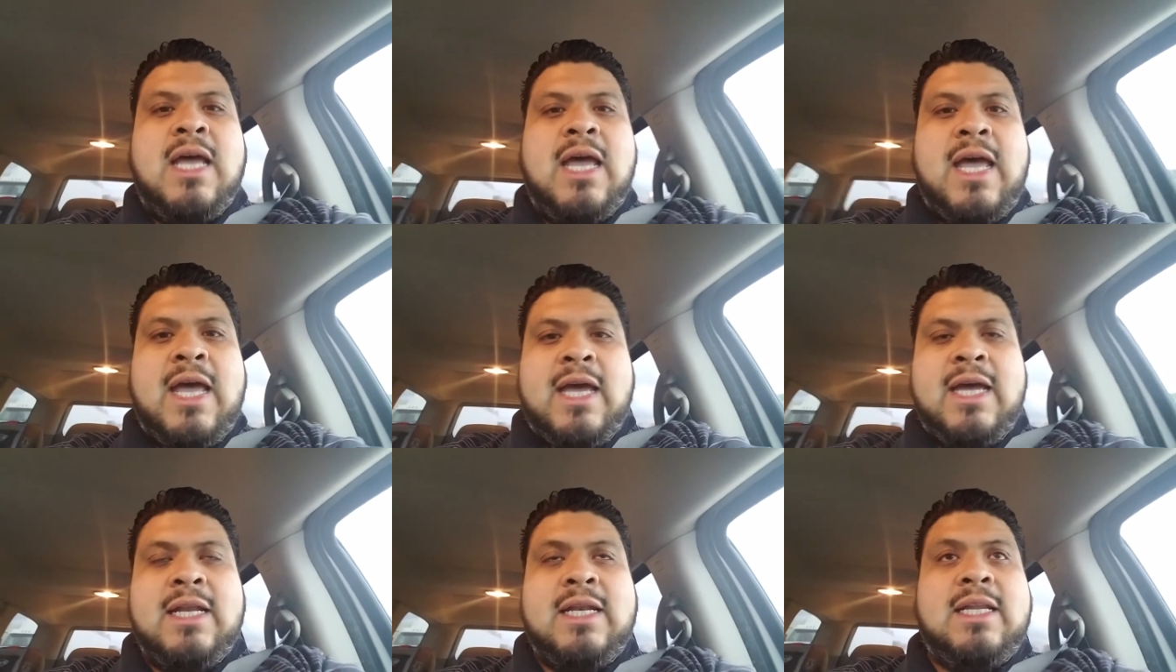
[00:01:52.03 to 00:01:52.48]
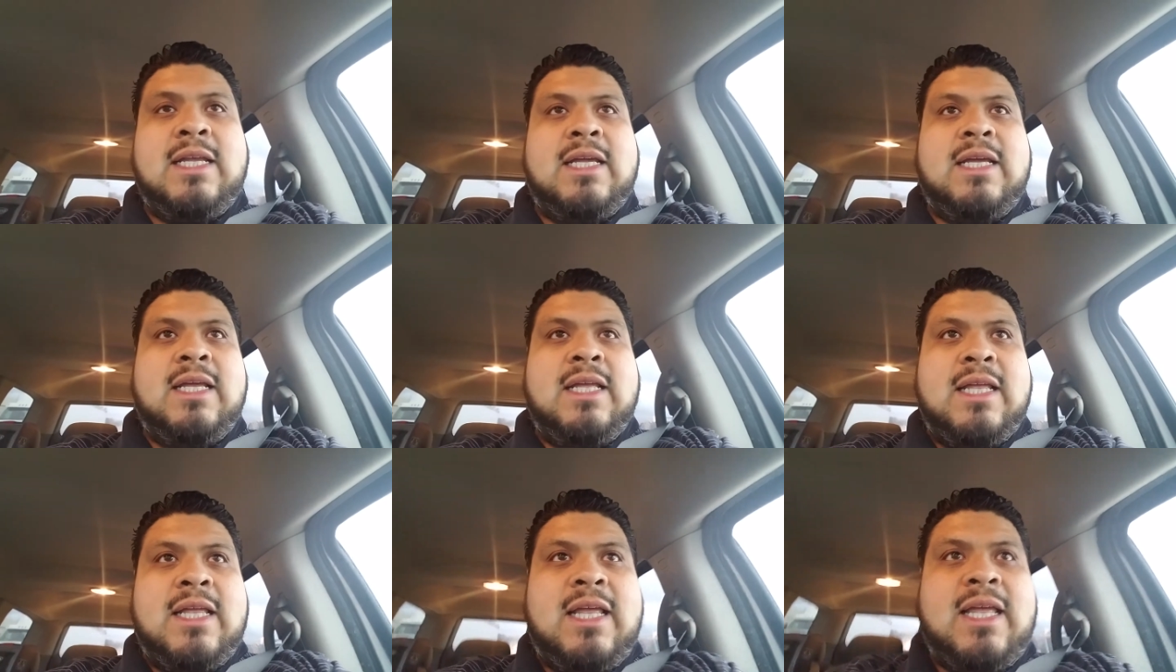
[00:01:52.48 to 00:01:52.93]
and
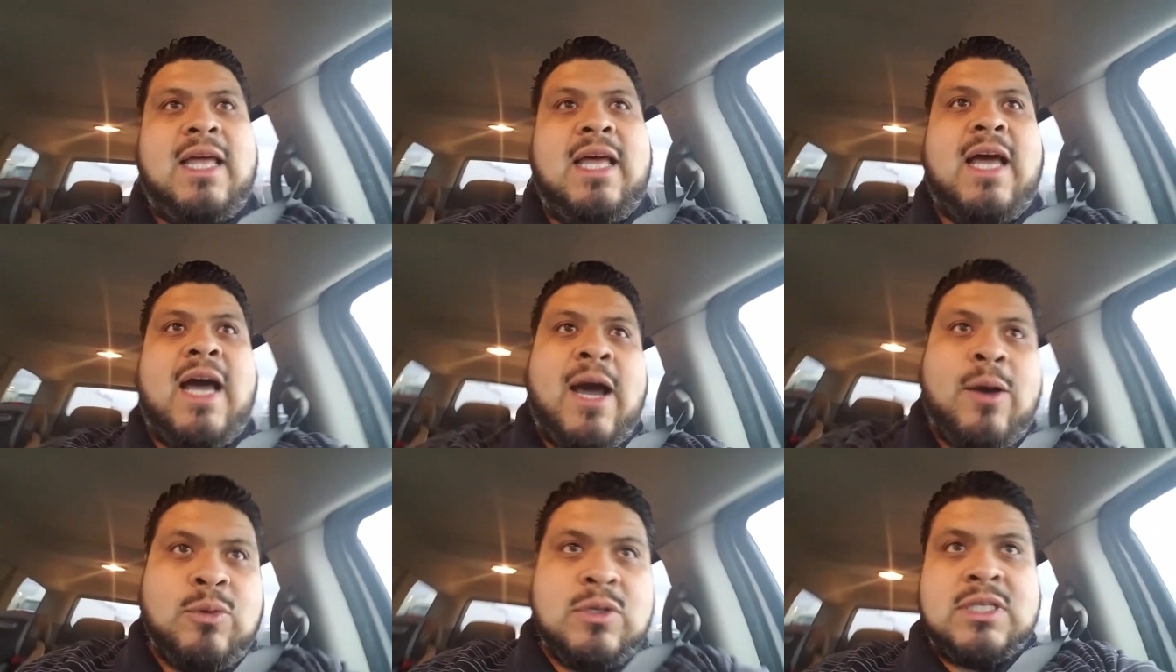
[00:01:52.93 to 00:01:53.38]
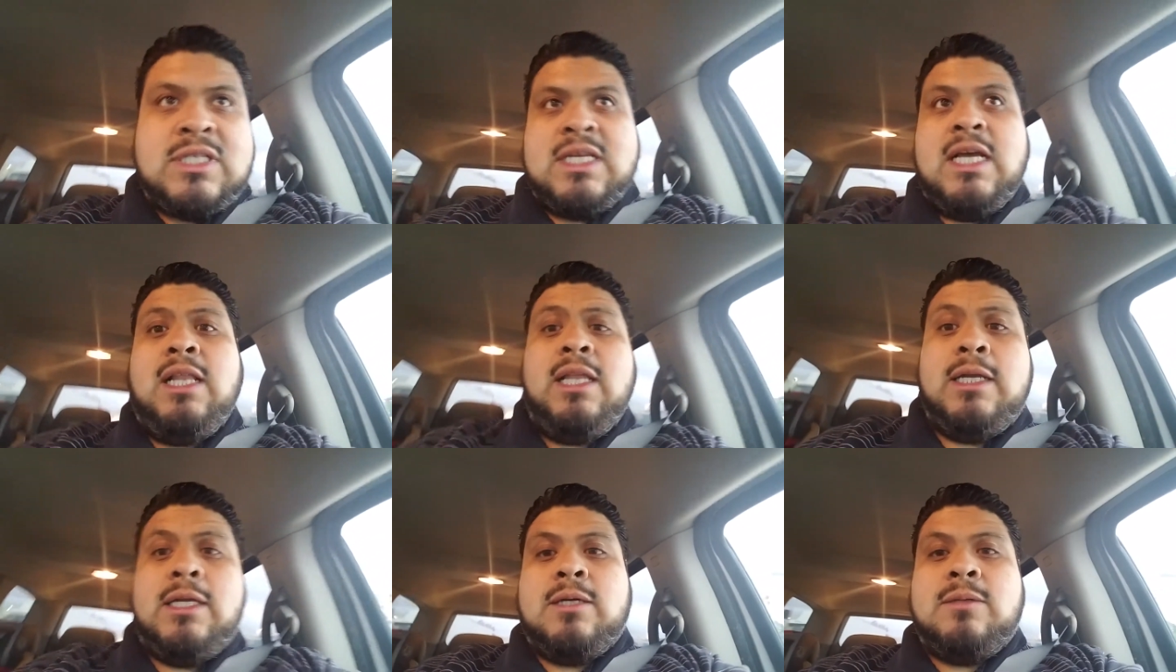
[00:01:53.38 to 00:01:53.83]
I was
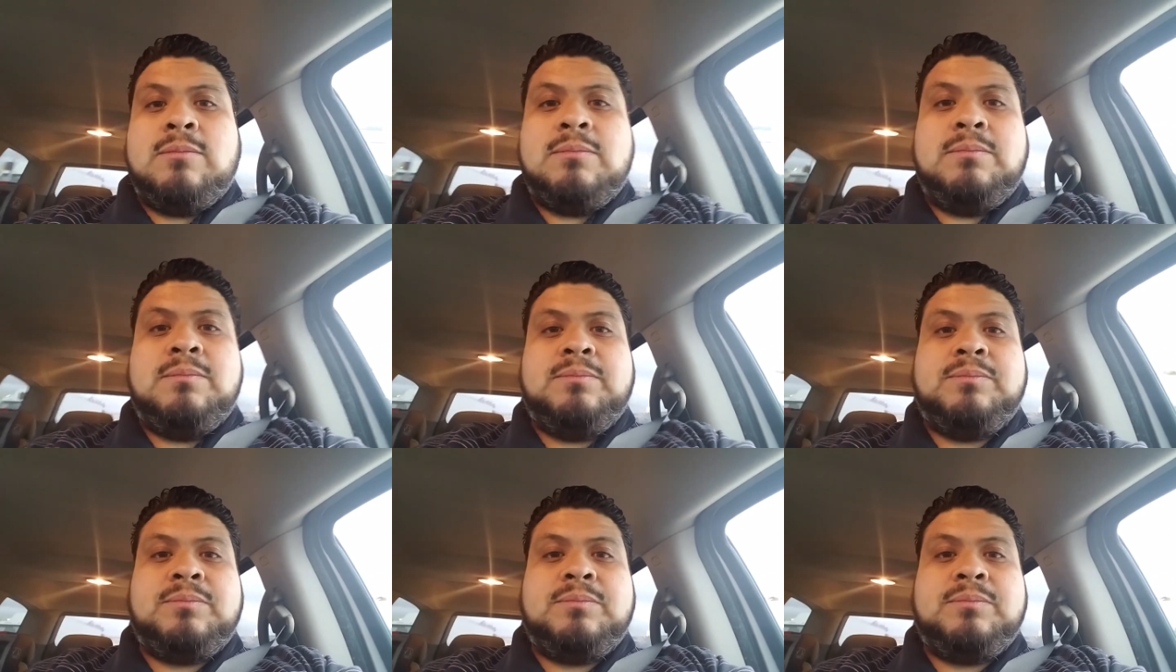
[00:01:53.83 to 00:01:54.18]
selling them.